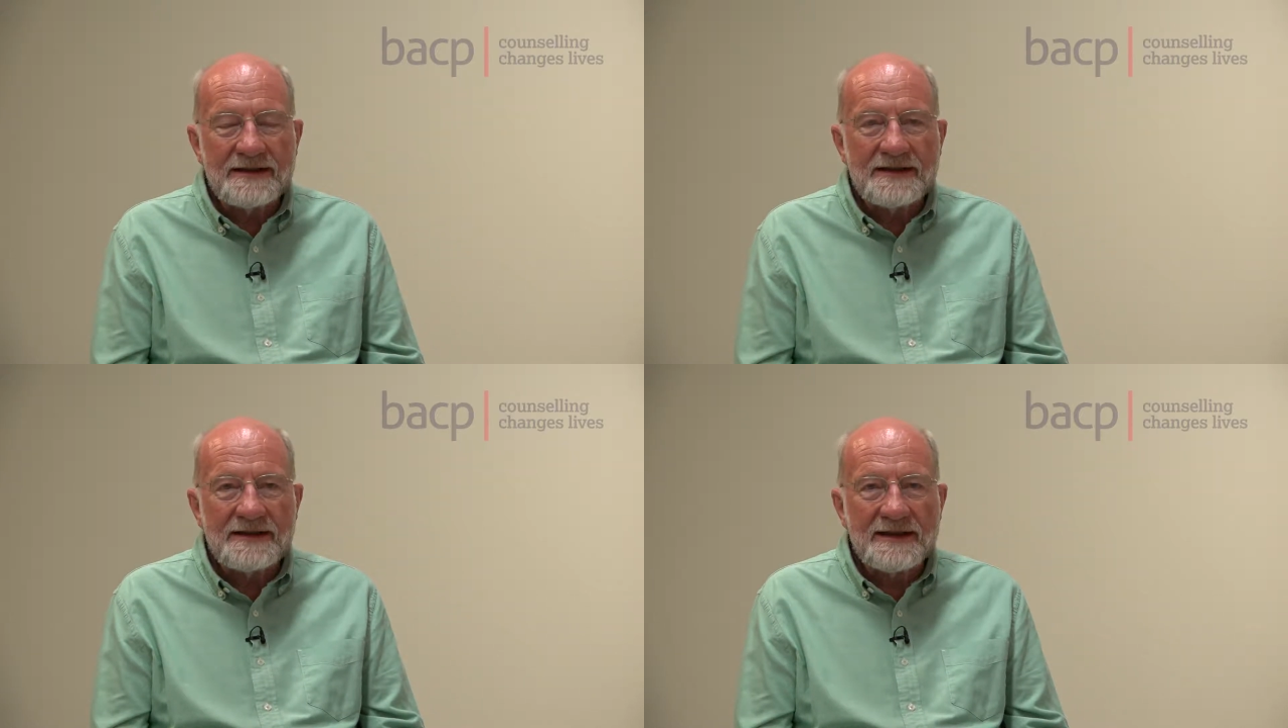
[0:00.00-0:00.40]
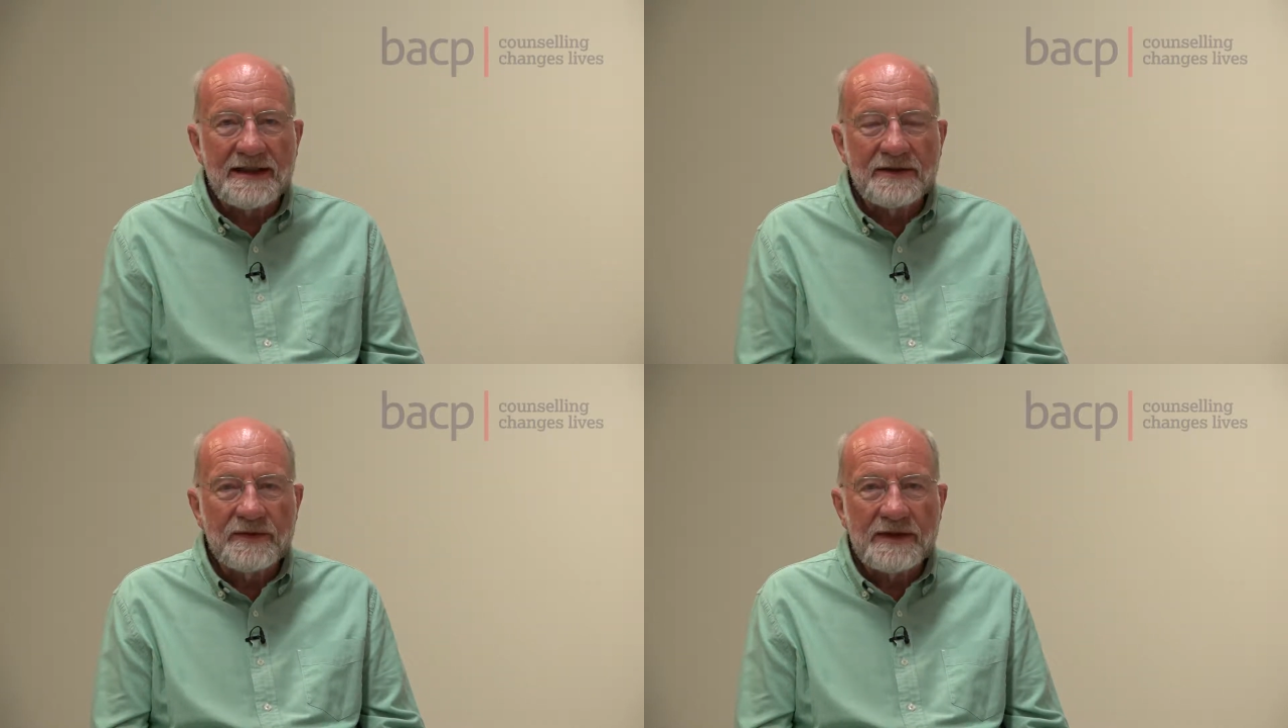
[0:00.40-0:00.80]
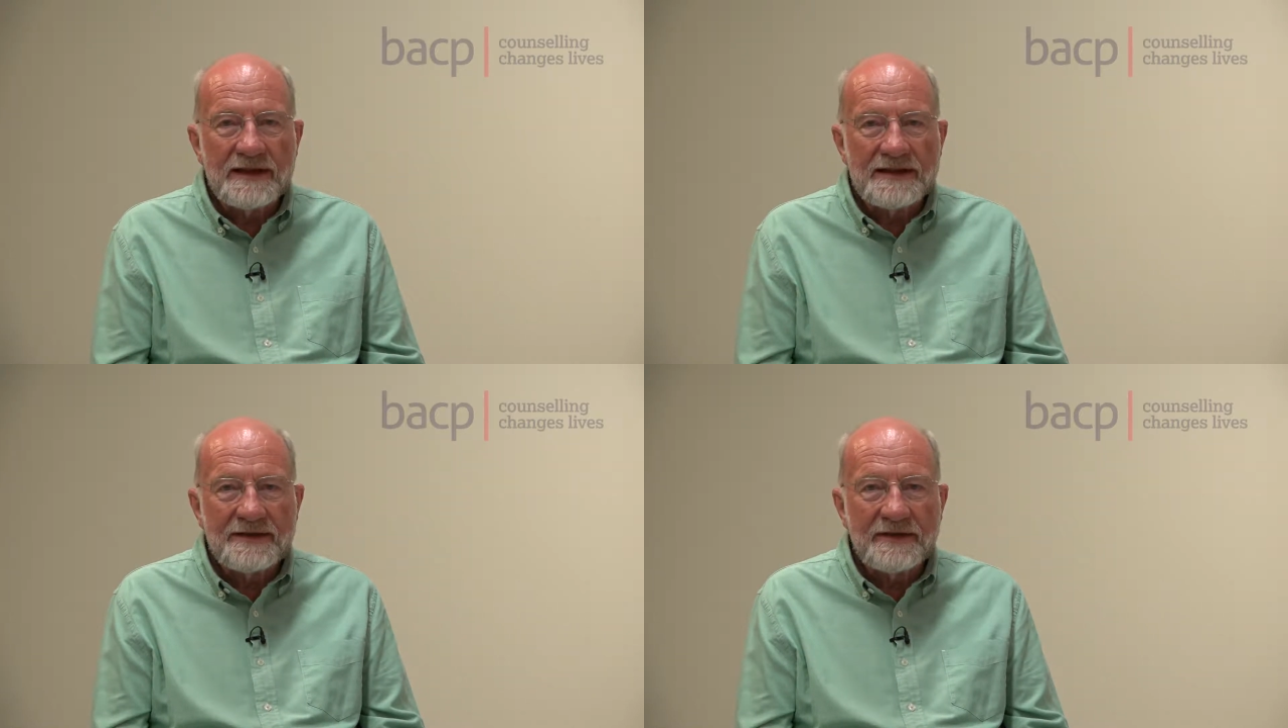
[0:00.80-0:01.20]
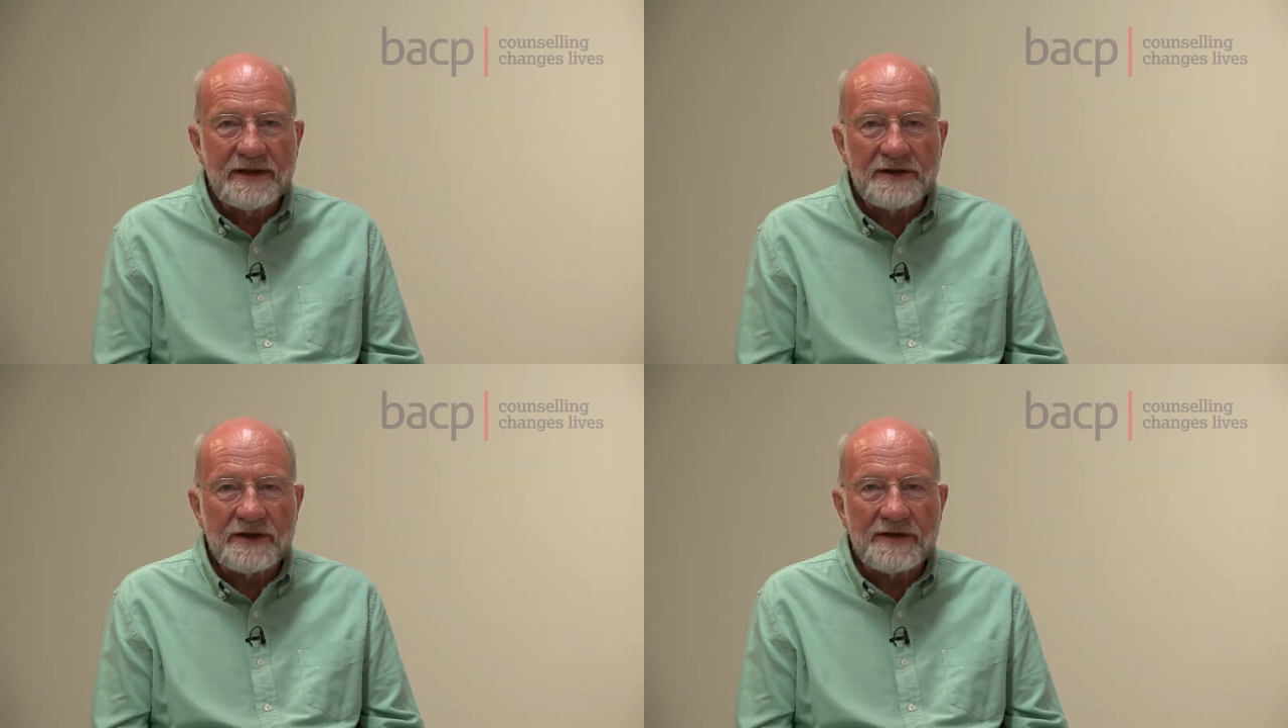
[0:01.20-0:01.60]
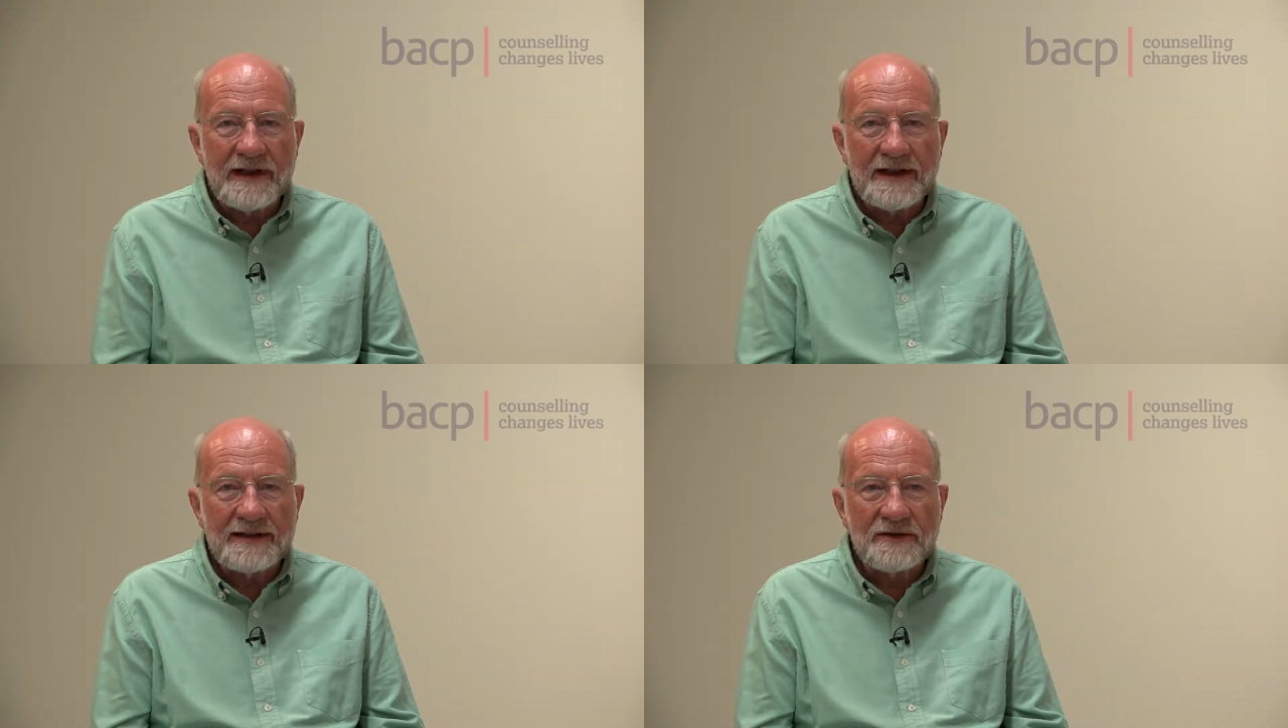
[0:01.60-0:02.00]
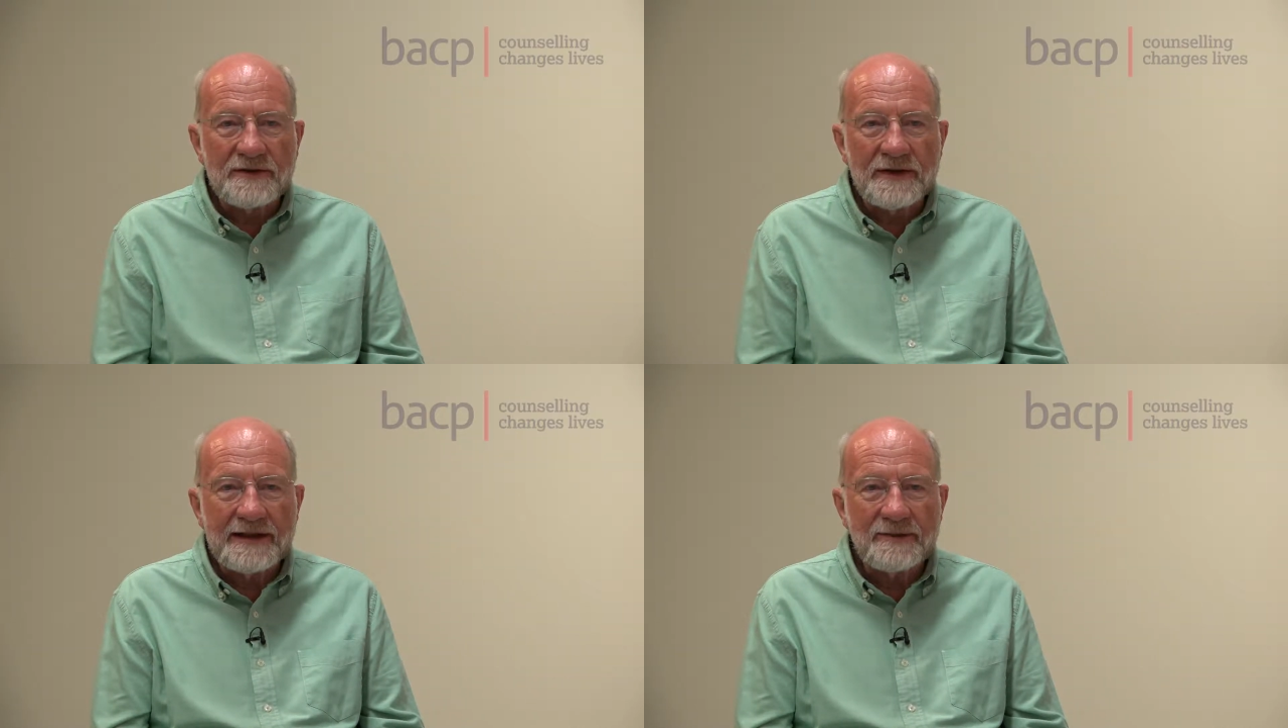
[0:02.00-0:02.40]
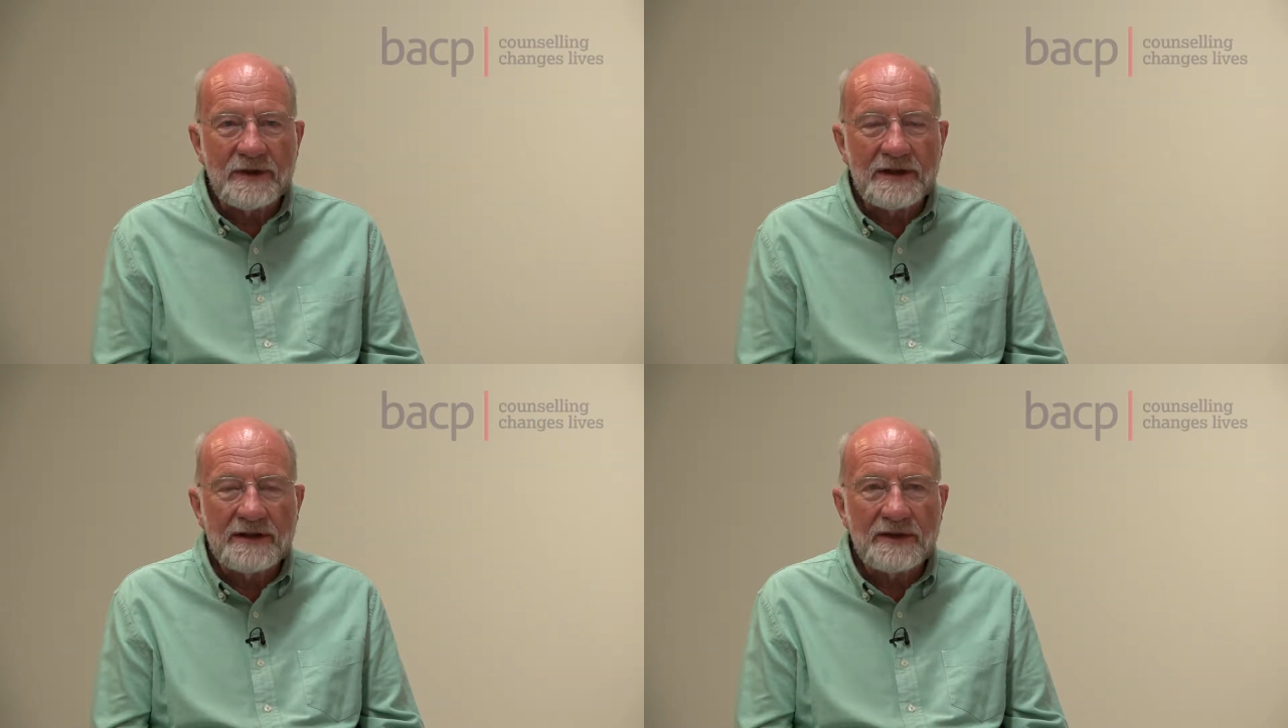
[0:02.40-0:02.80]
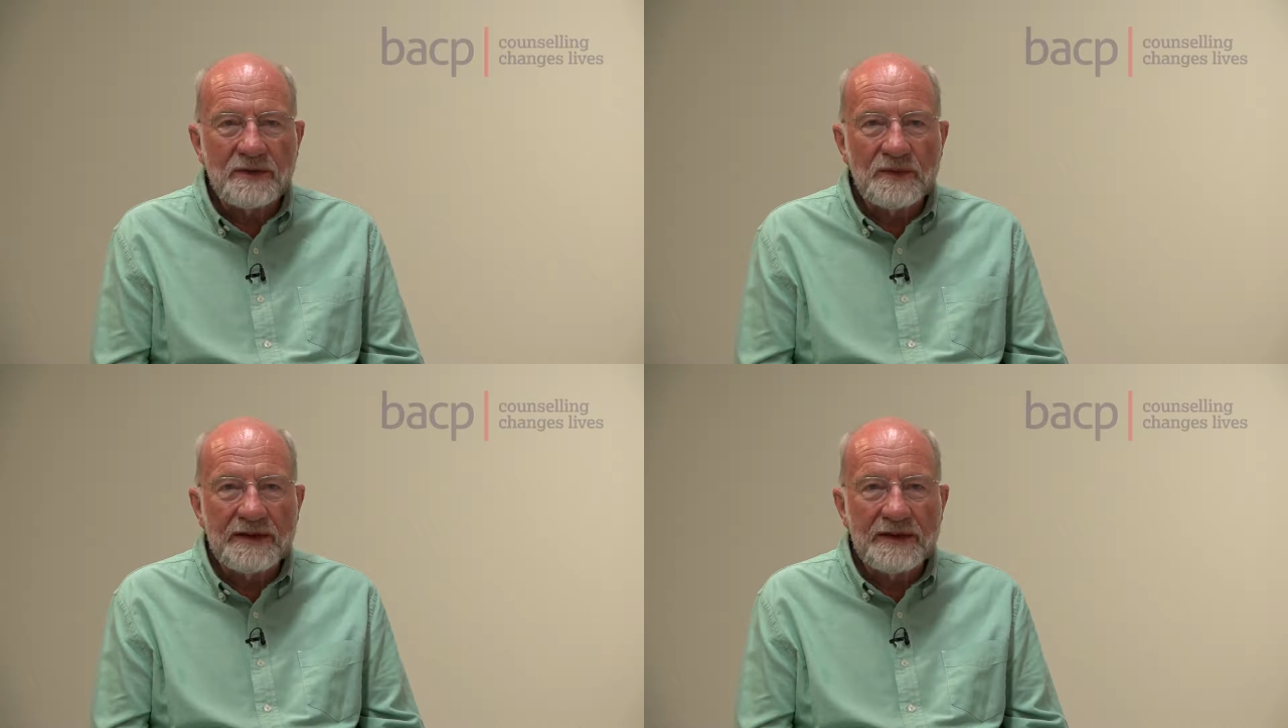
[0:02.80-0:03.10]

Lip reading: So for this version of the ethical framework,